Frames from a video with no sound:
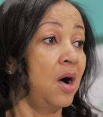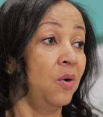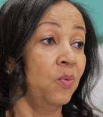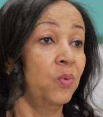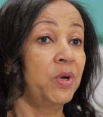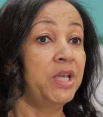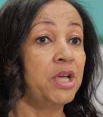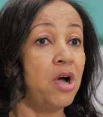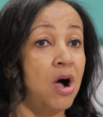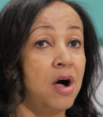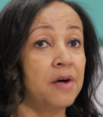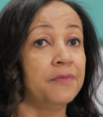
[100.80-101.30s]

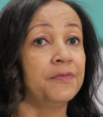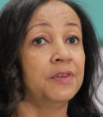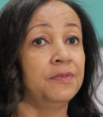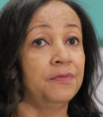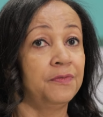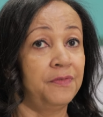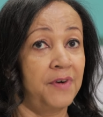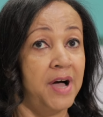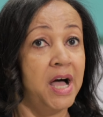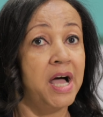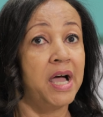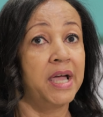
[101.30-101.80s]
We often
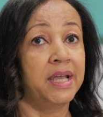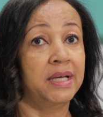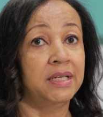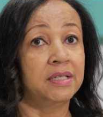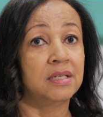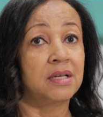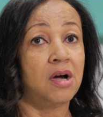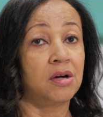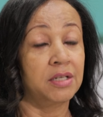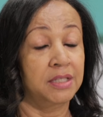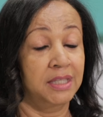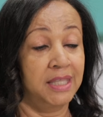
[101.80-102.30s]
find
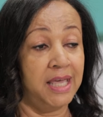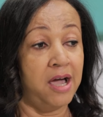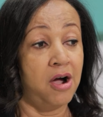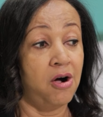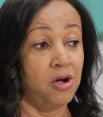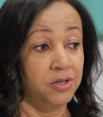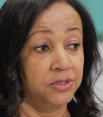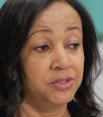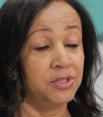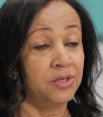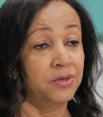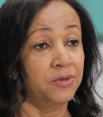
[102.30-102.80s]
that
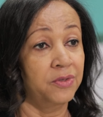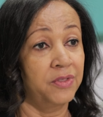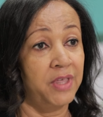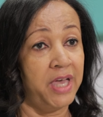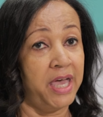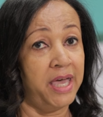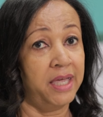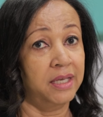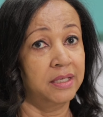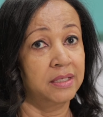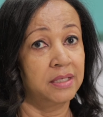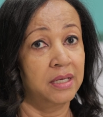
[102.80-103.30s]
also
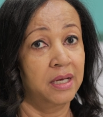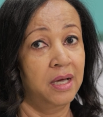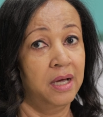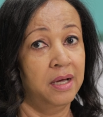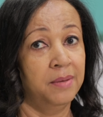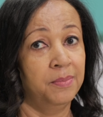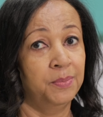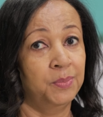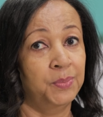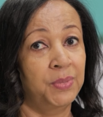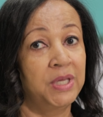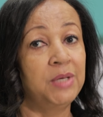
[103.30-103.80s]
that
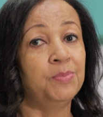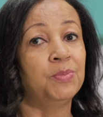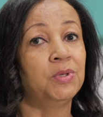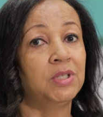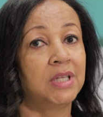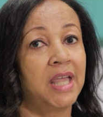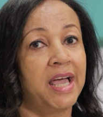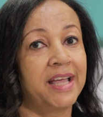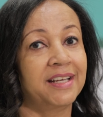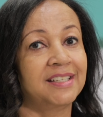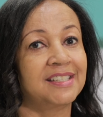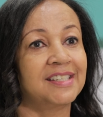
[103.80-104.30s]
people
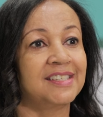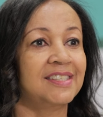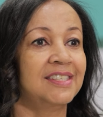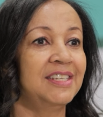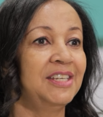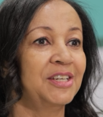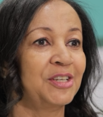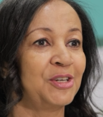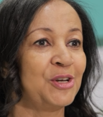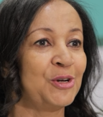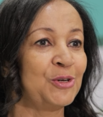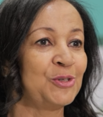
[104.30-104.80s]
like to
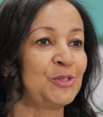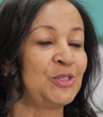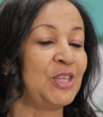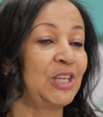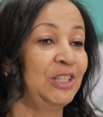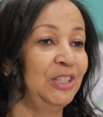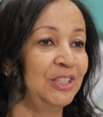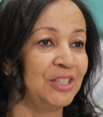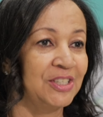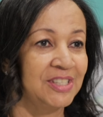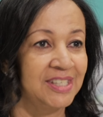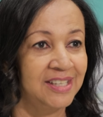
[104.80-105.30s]
see a nurse
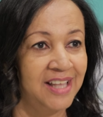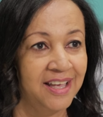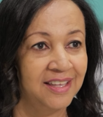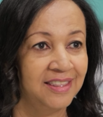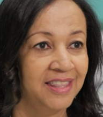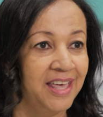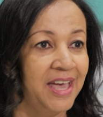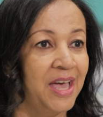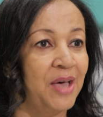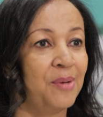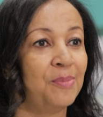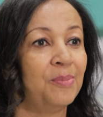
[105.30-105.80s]
that looks like
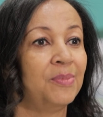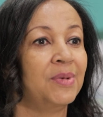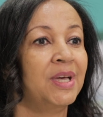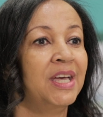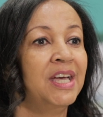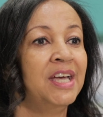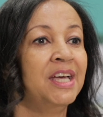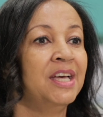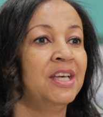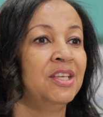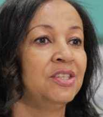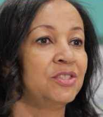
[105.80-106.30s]
them.
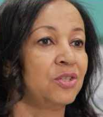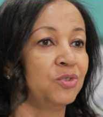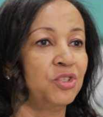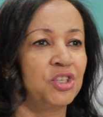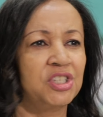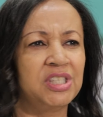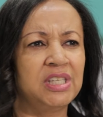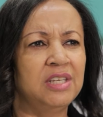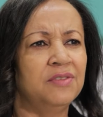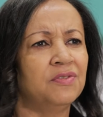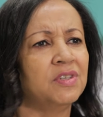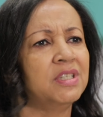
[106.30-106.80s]
So
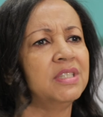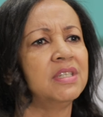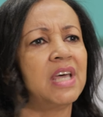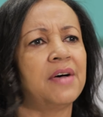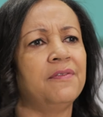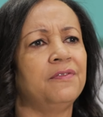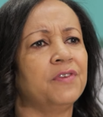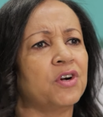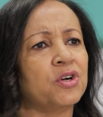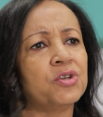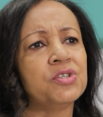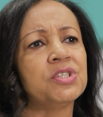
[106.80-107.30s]
just even
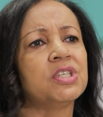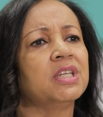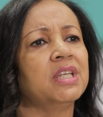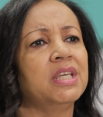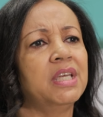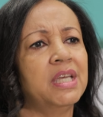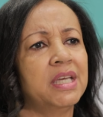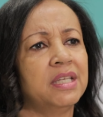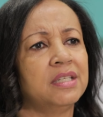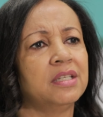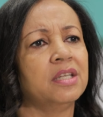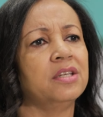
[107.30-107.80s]

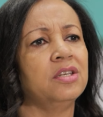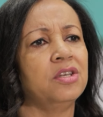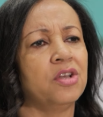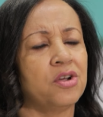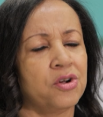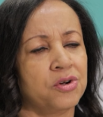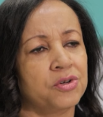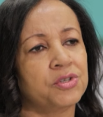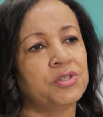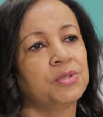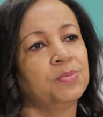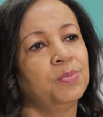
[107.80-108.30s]
diversity in the
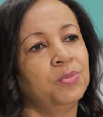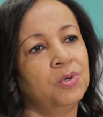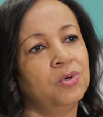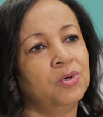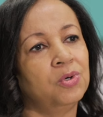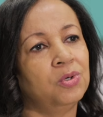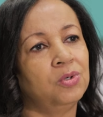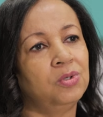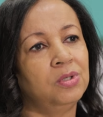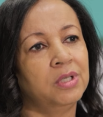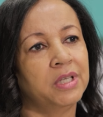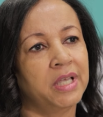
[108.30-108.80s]
nurse
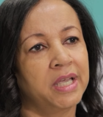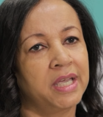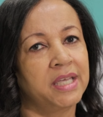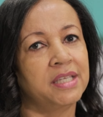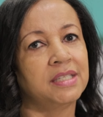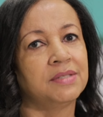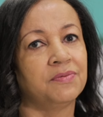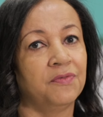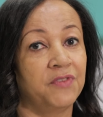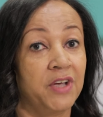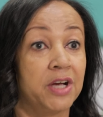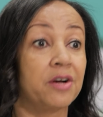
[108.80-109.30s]
pool
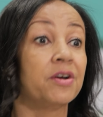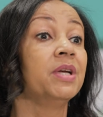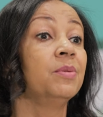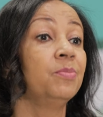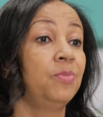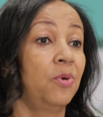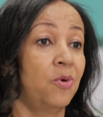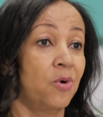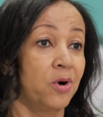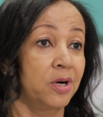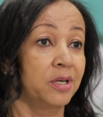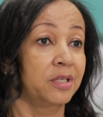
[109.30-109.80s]
is very
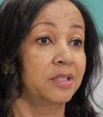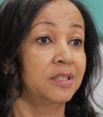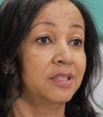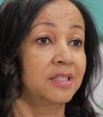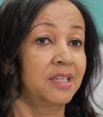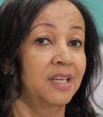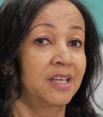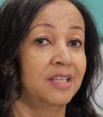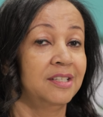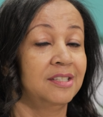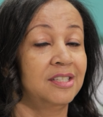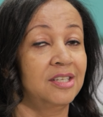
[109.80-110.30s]

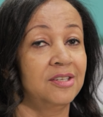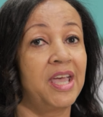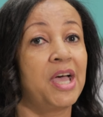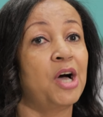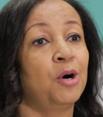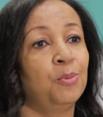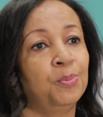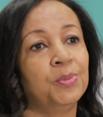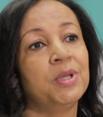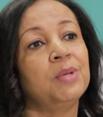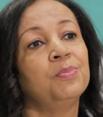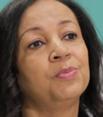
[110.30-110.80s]
important to
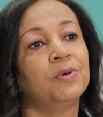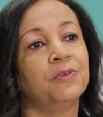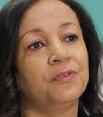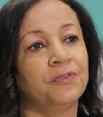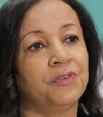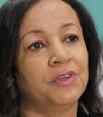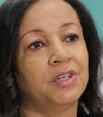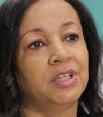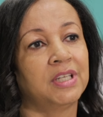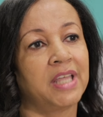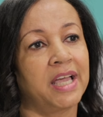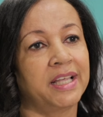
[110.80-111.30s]
help people
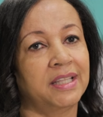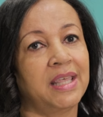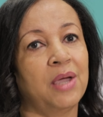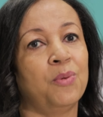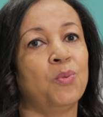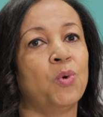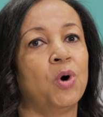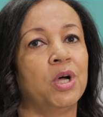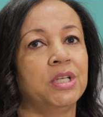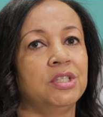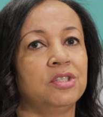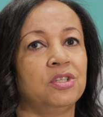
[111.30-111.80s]
feel like they
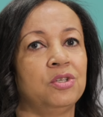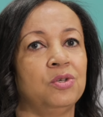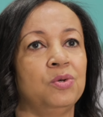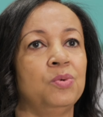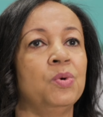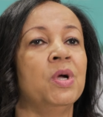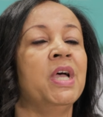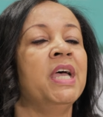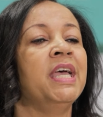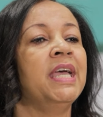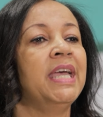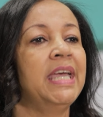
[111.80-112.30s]
want
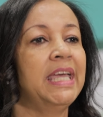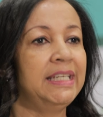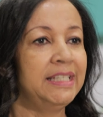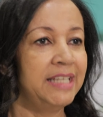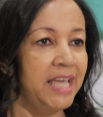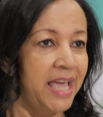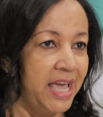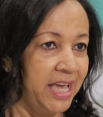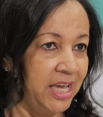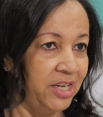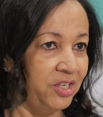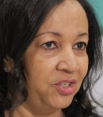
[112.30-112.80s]
to
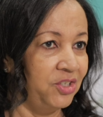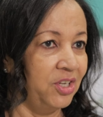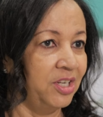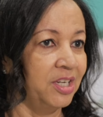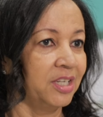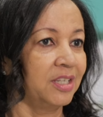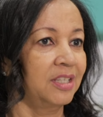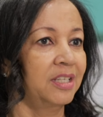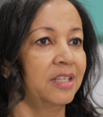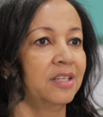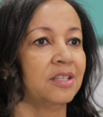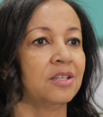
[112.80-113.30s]
engage in
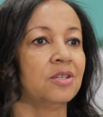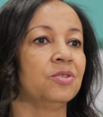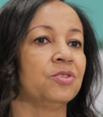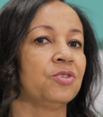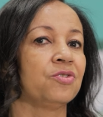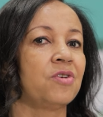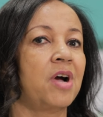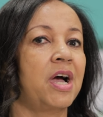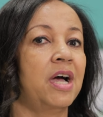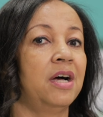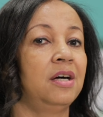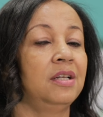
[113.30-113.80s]
a clinical
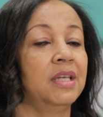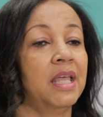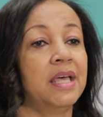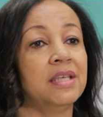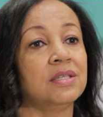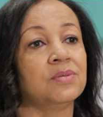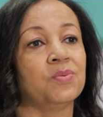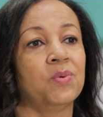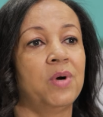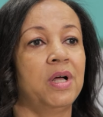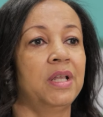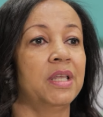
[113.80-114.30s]
trial,
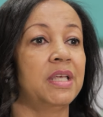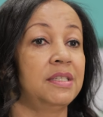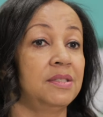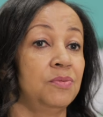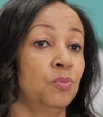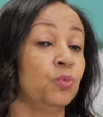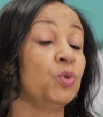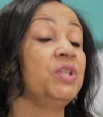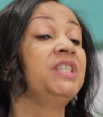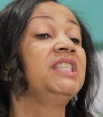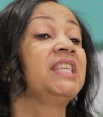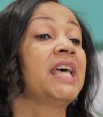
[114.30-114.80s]
as well
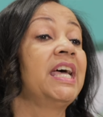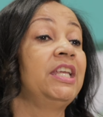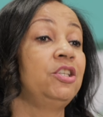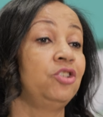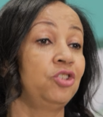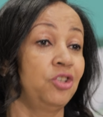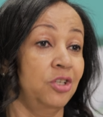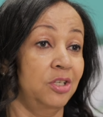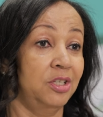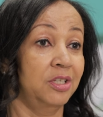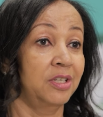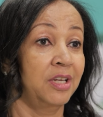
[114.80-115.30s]
as
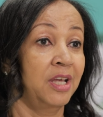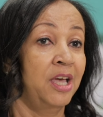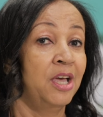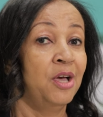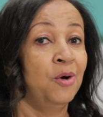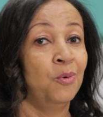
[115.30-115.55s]
retention.